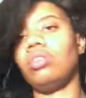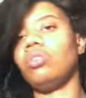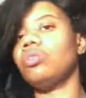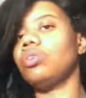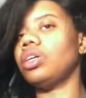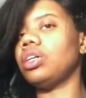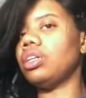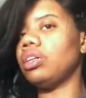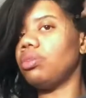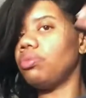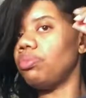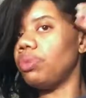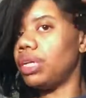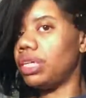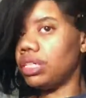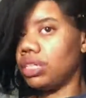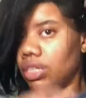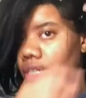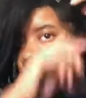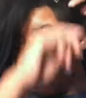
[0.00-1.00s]
oil it and
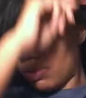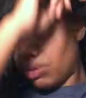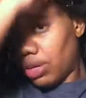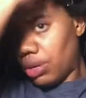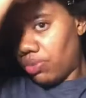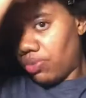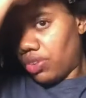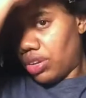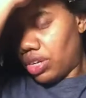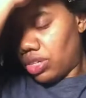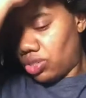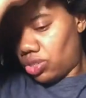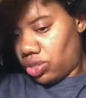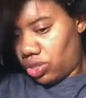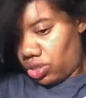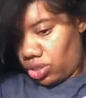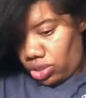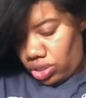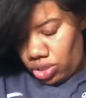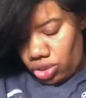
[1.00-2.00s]
pin curl it when I'm
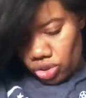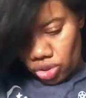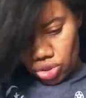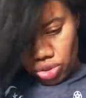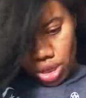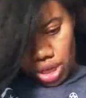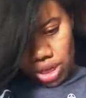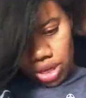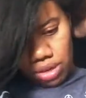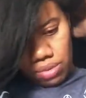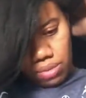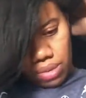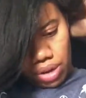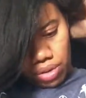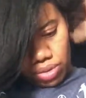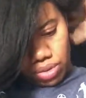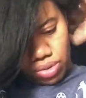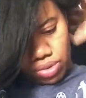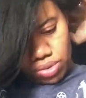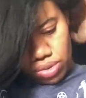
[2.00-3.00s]
finished straightening my
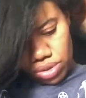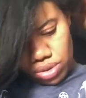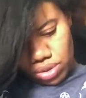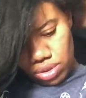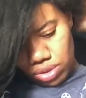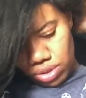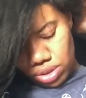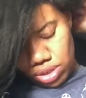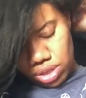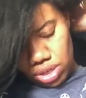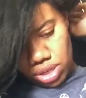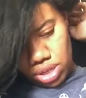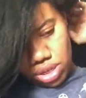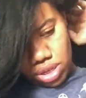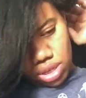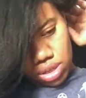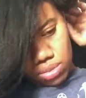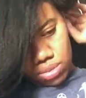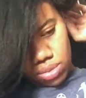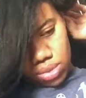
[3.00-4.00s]
roots.
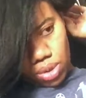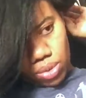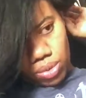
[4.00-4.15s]
I'm